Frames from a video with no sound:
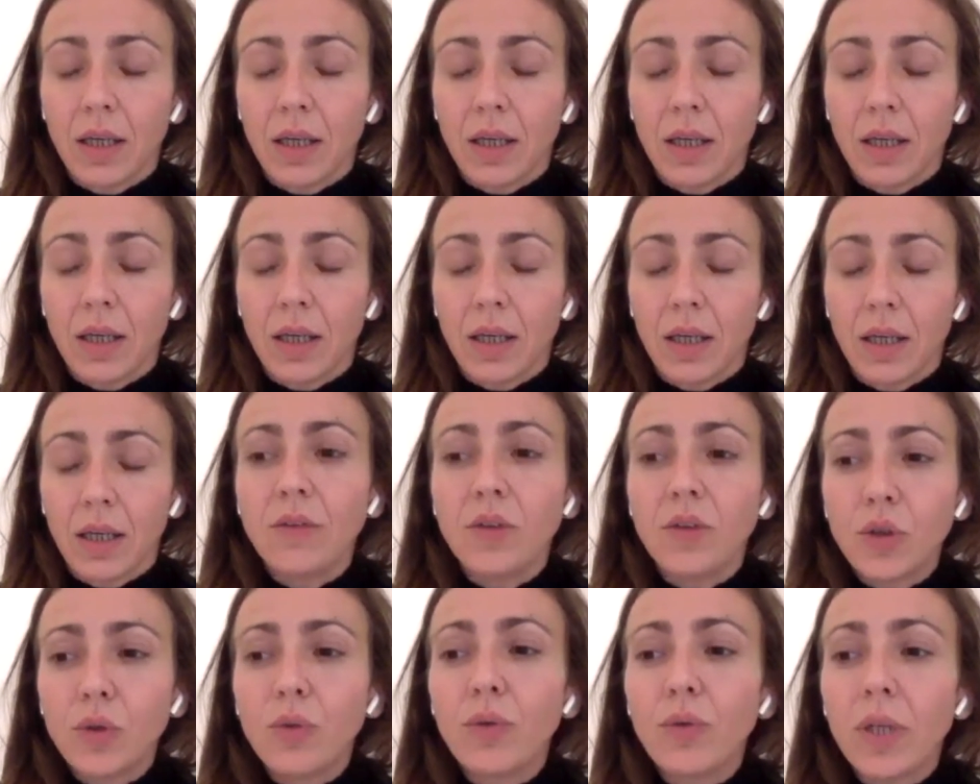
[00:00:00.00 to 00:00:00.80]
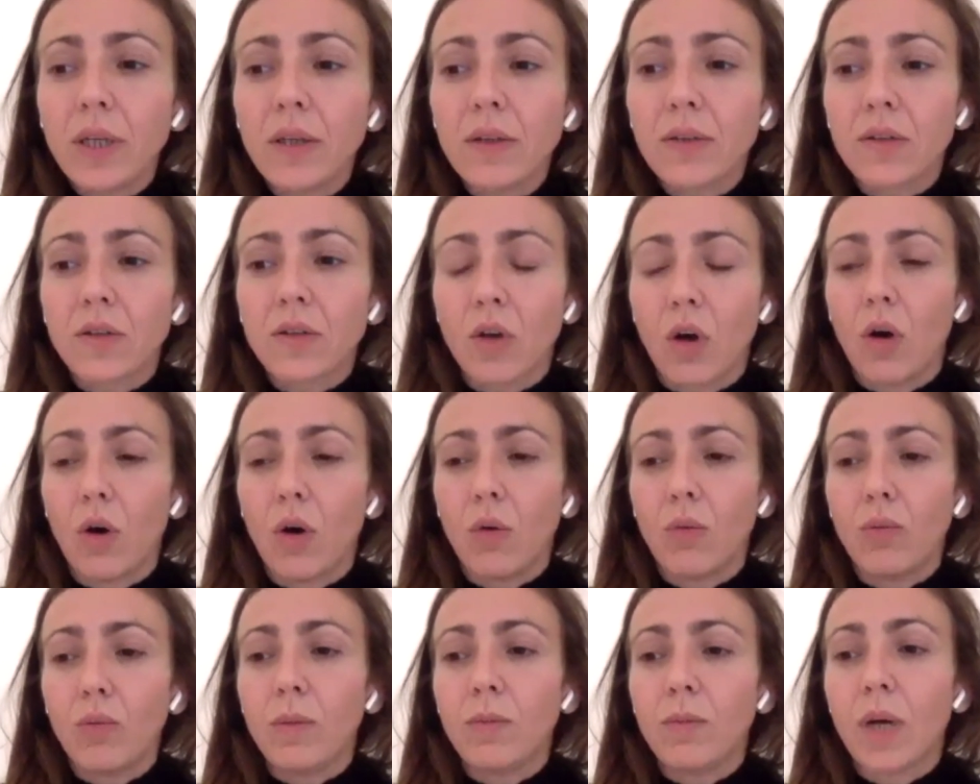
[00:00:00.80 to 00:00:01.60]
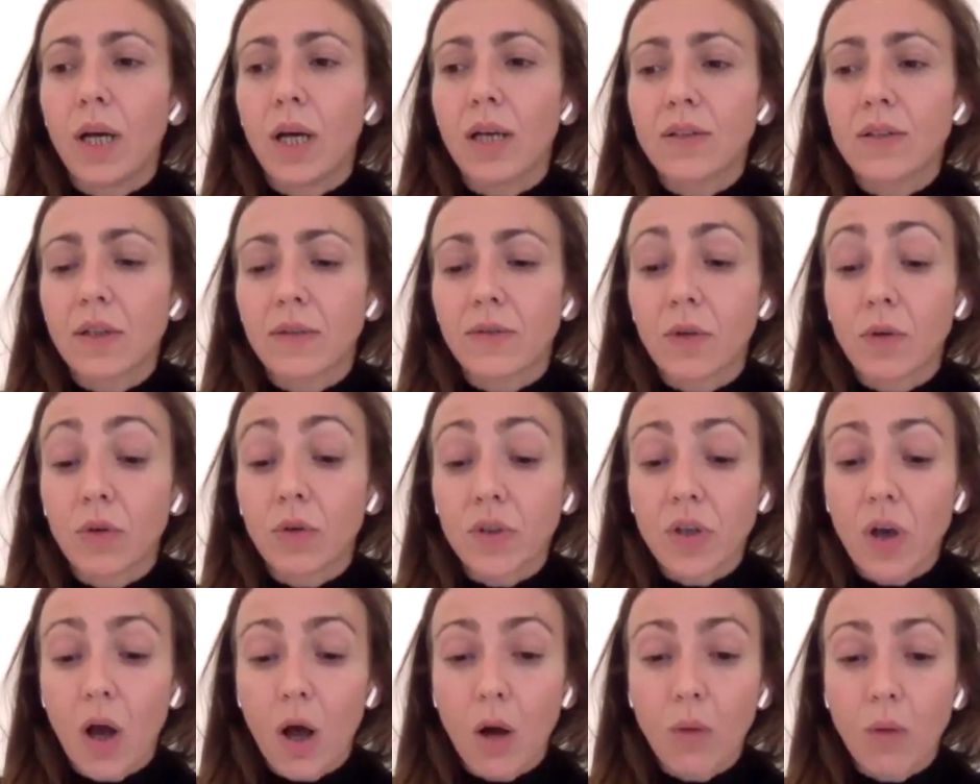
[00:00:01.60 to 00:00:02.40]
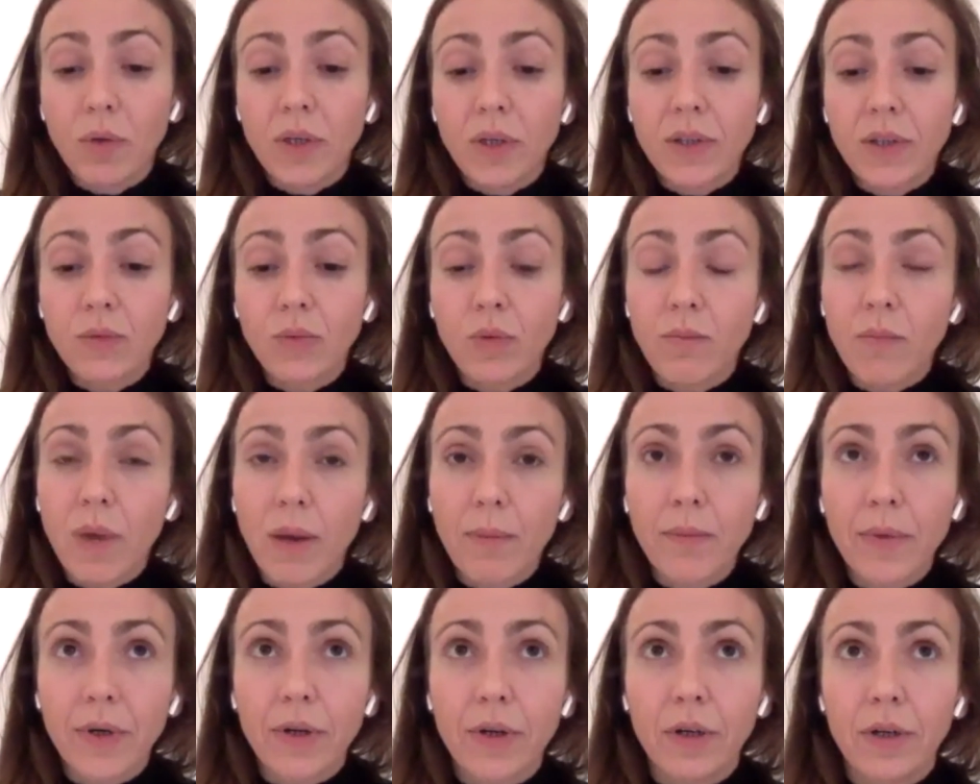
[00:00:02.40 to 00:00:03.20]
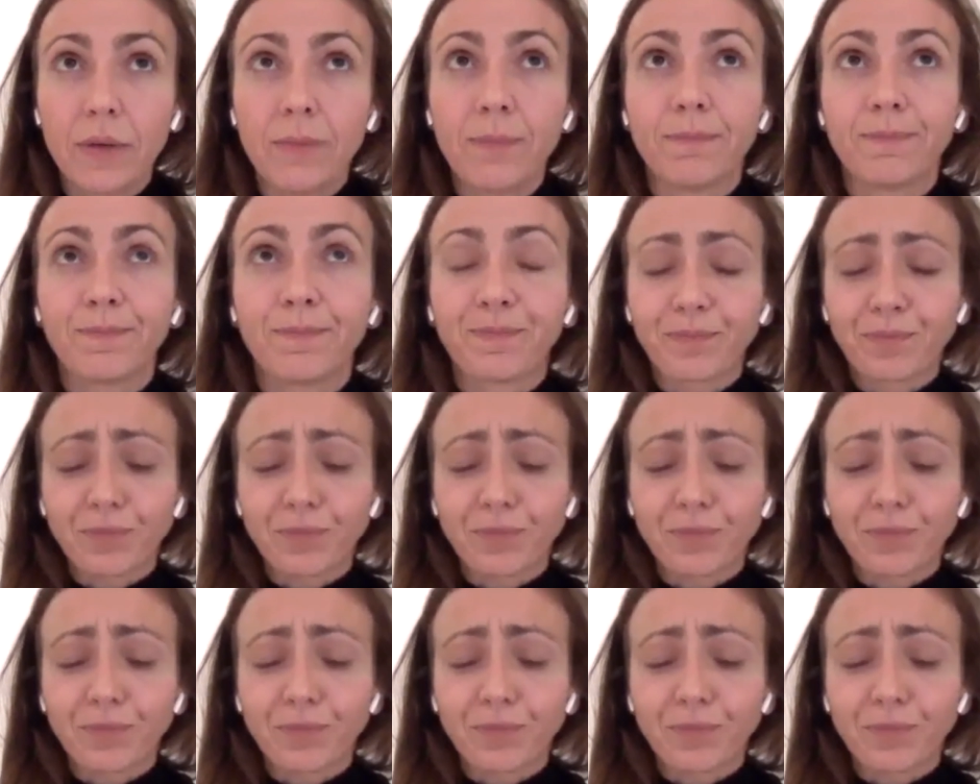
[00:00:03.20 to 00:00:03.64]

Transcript: in doing so, we must, of course, always remember